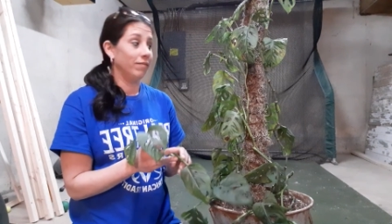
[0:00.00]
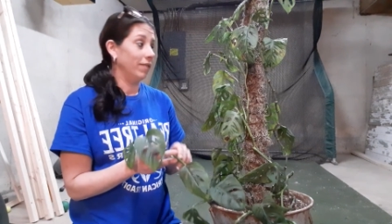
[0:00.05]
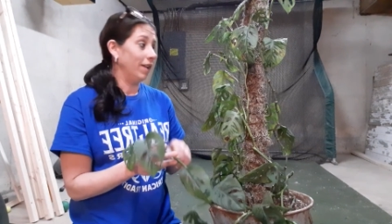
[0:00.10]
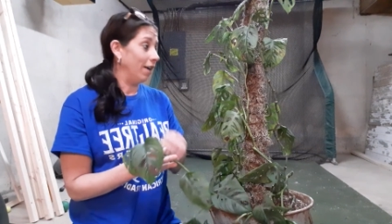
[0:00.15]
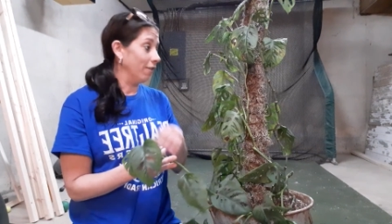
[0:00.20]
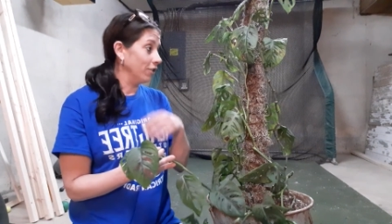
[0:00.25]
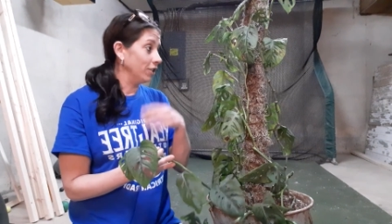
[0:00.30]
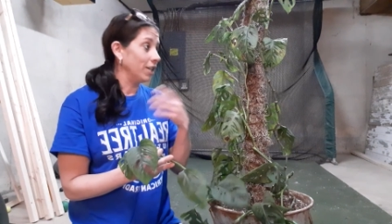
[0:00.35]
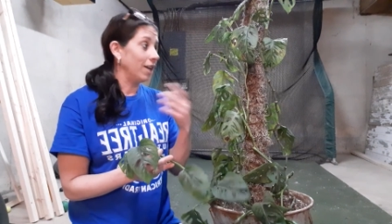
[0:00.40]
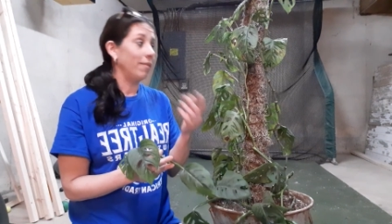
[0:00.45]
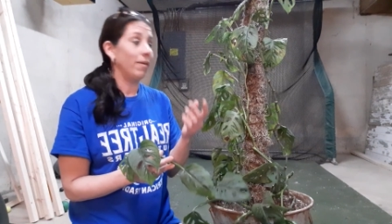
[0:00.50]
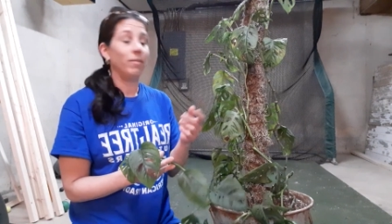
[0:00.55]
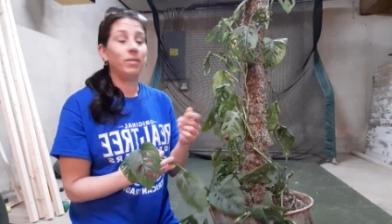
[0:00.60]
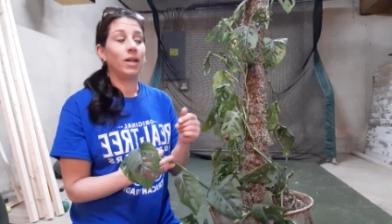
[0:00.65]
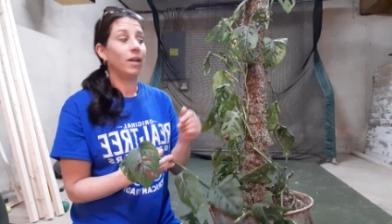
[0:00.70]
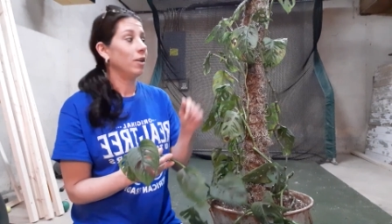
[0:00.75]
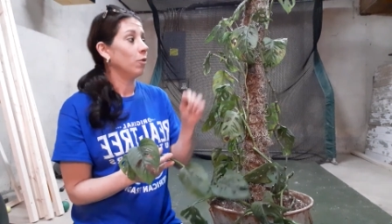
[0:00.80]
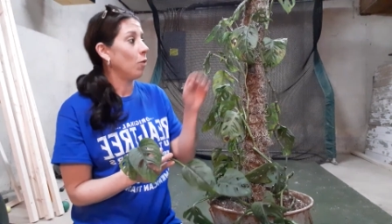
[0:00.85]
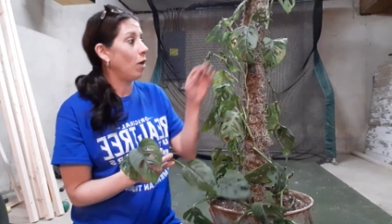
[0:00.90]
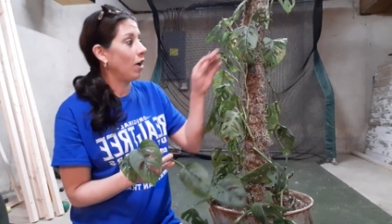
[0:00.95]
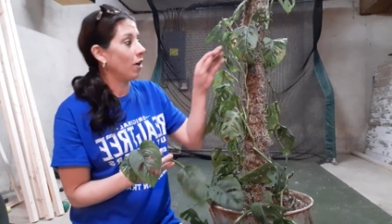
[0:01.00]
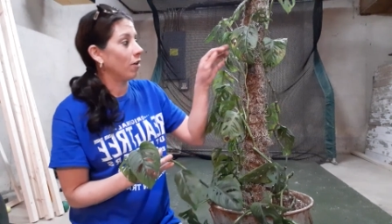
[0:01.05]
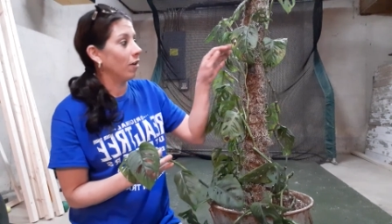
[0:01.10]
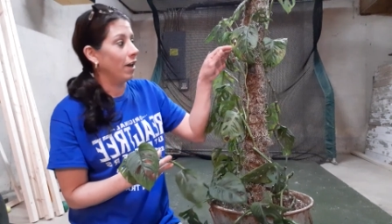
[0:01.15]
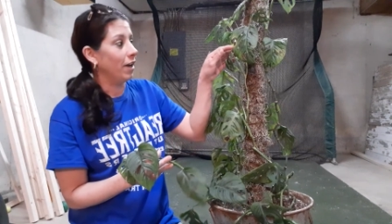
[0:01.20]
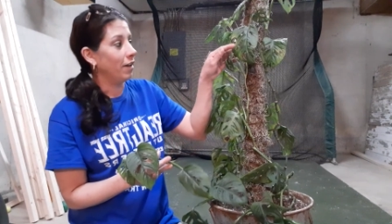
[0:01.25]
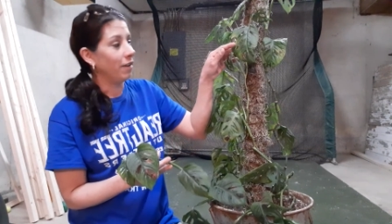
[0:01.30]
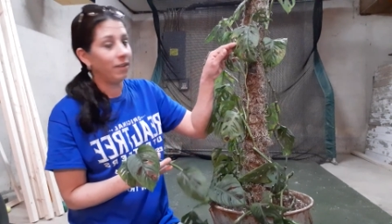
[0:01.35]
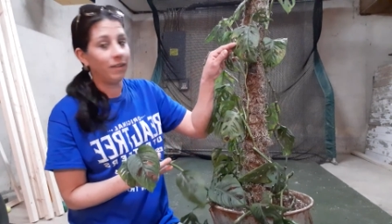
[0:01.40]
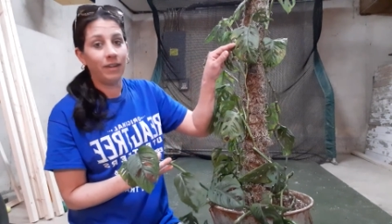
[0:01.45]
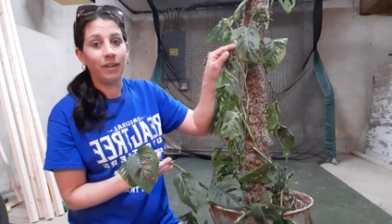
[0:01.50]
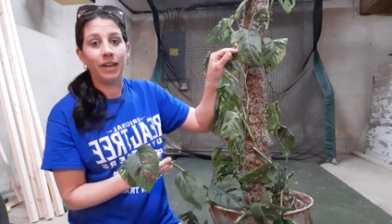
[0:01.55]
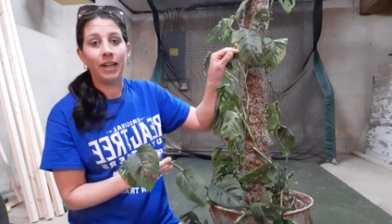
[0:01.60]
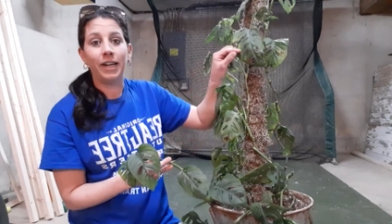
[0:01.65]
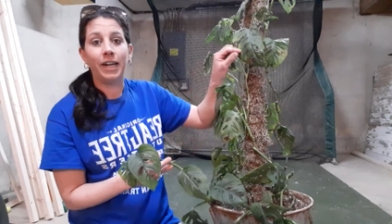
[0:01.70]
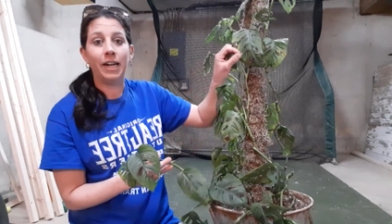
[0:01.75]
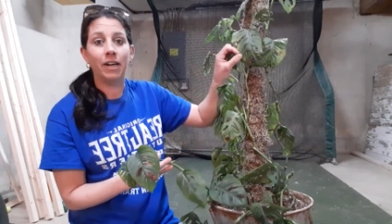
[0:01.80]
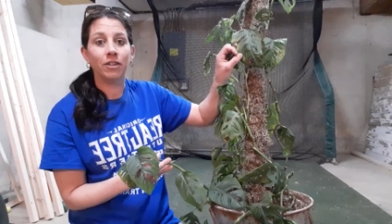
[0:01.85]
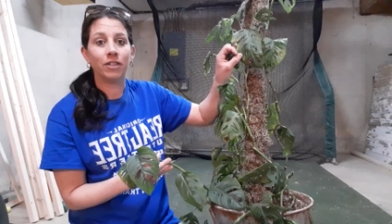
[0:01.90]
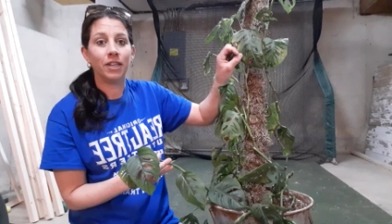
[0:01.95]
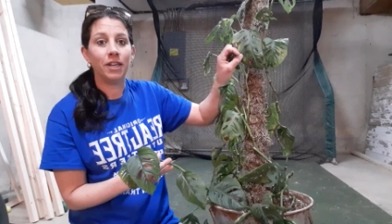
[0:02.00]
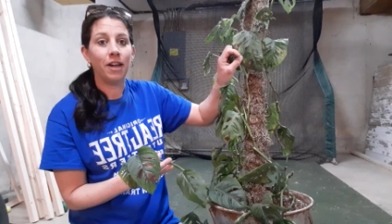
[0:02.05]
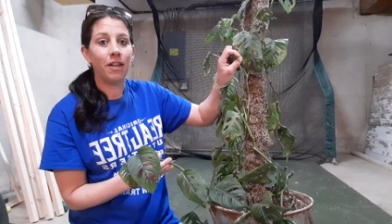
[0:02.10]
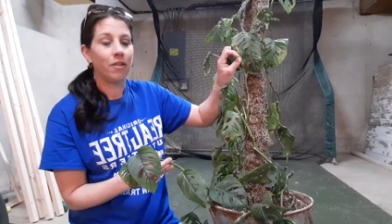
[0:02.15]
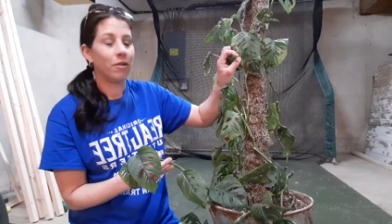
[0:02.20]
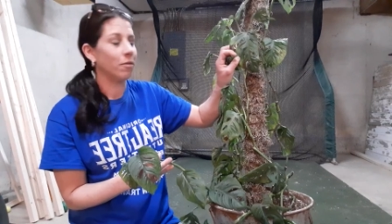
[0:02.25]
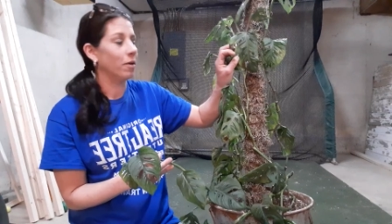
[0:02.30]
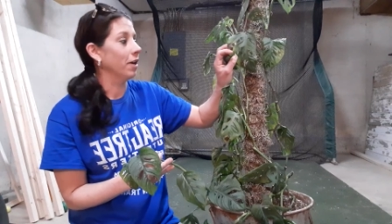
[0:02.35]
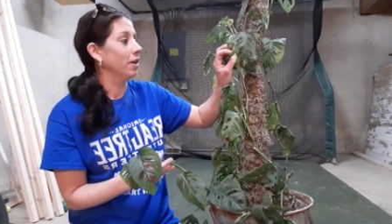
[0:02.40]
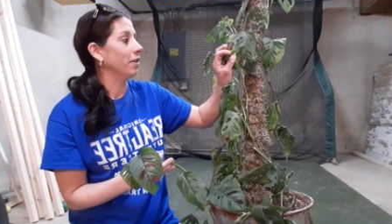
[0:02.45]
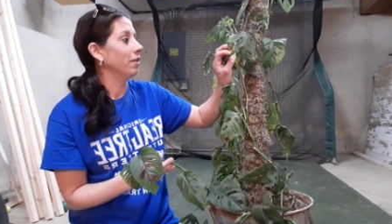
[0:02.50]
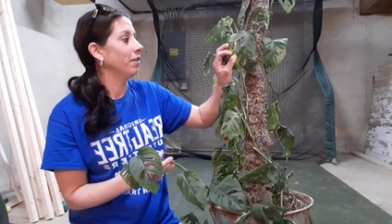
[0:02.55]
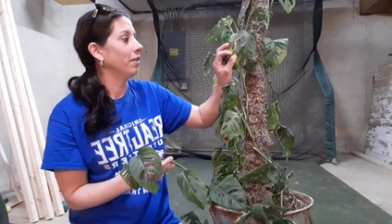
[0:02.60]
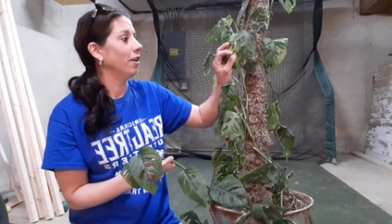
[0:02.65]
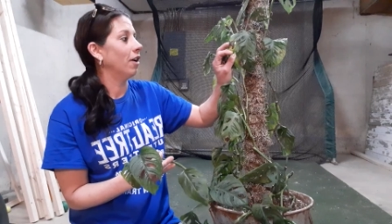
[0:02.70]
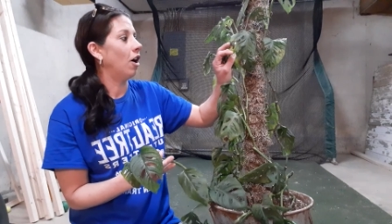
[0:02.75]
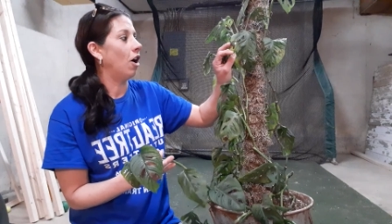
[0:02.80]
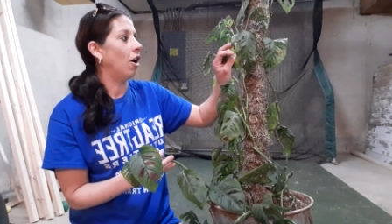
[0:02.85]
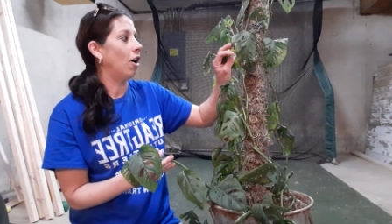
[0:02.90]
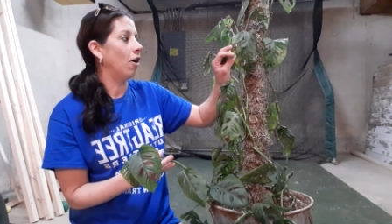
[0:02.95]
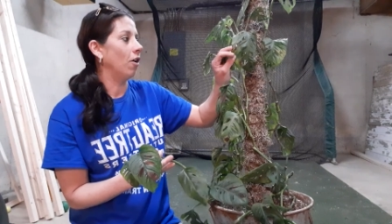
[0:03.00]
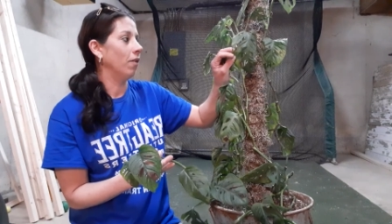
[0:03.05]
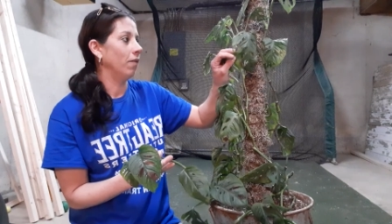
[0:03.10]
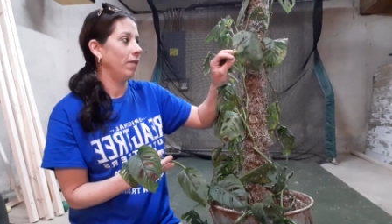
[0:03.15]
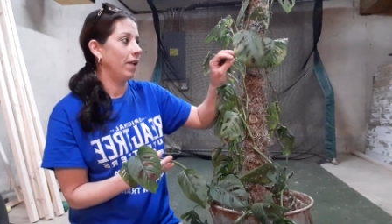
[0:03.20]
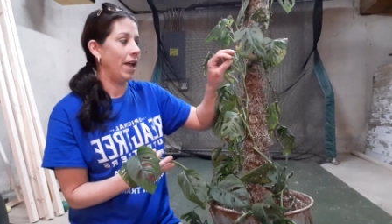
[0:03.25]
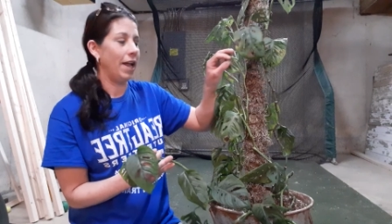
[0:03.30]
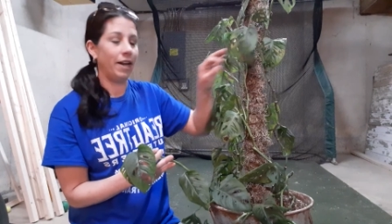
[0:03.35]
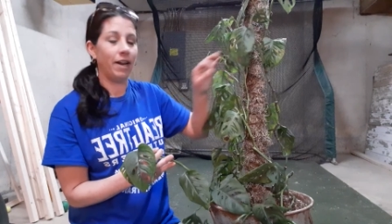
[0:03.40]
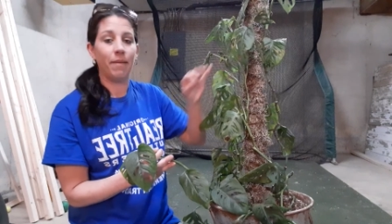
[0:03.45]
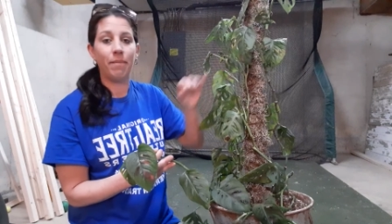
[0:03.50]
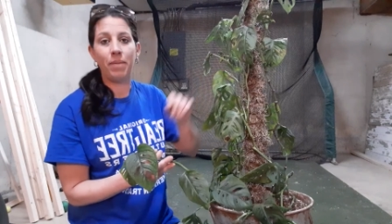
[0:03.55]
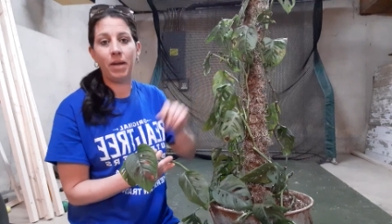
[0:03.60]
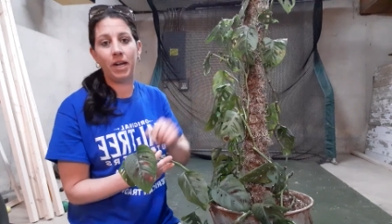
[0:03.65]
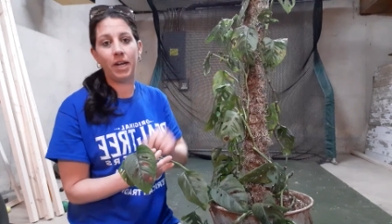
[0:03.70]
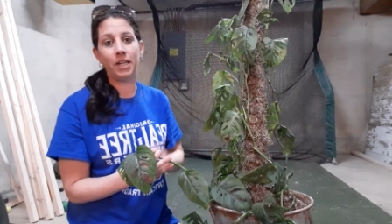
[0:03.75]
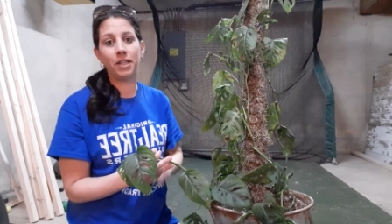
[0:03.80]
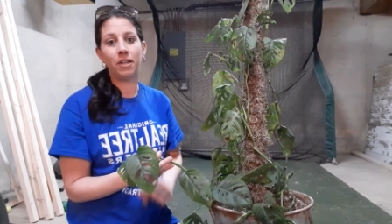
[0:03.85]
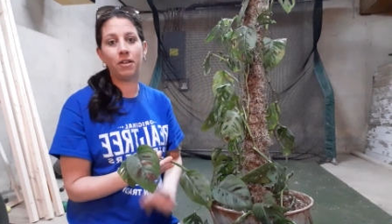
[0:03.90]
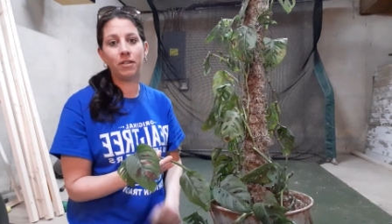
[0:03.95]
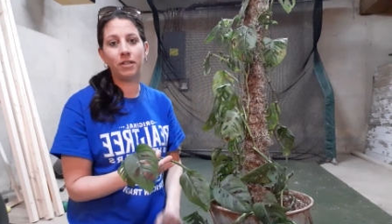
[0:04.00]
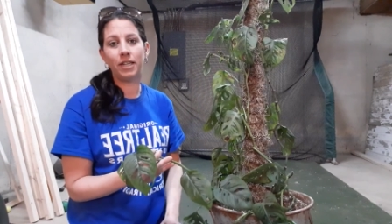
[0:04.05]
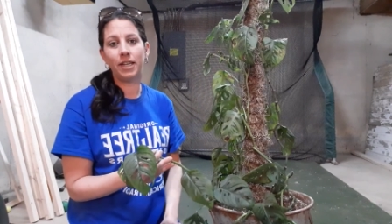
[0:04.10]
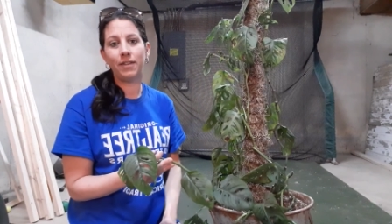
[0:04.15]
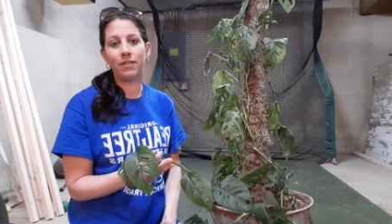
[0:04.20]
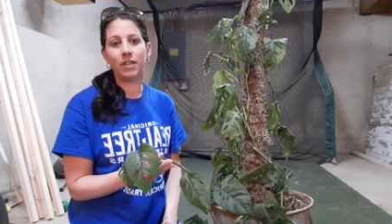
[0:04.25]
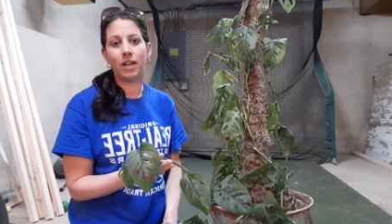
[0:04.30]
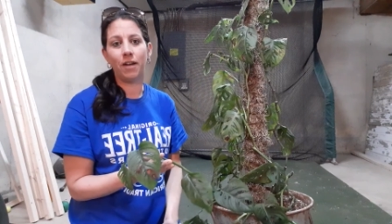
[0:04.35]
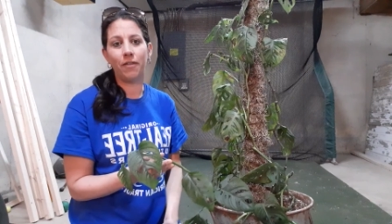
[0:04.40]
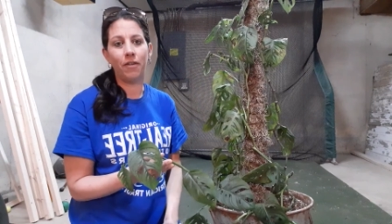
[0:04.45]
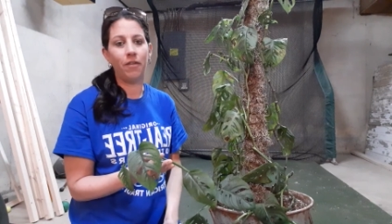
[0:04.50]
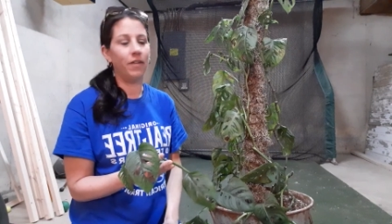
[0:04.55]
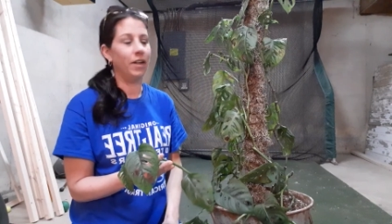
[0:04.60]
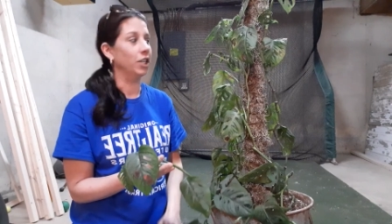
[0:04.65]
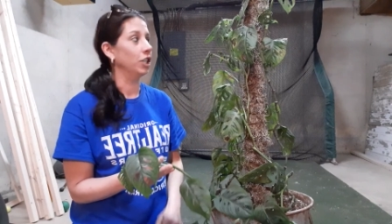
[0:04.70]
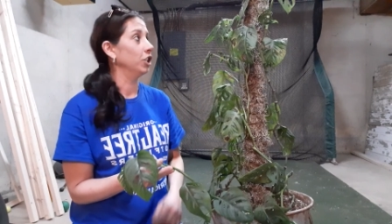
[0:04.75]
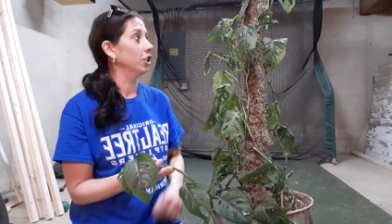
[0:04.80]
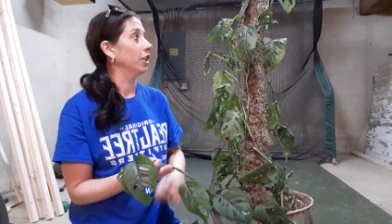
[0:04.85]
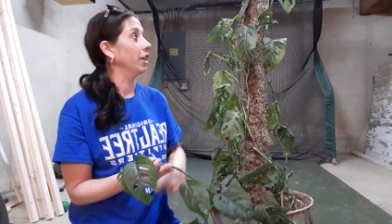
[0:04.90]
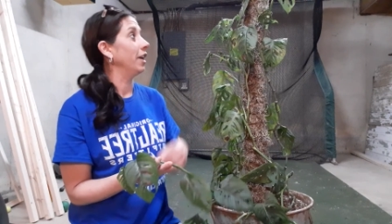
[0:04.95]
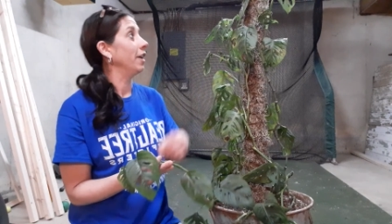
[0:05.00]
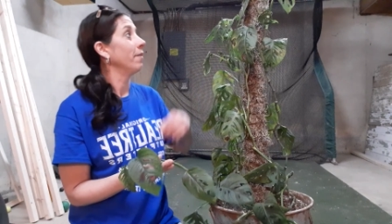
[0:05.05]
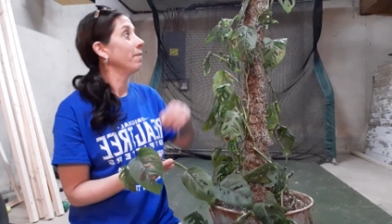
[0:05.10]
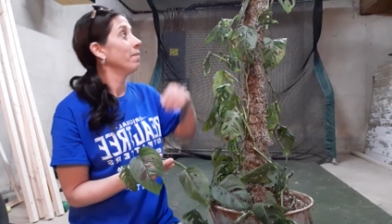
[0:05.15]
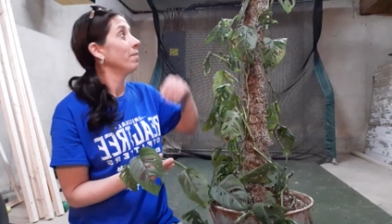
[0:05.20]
every time I'm done watering, like here's another one, I'll end up picking those leaves off eventually.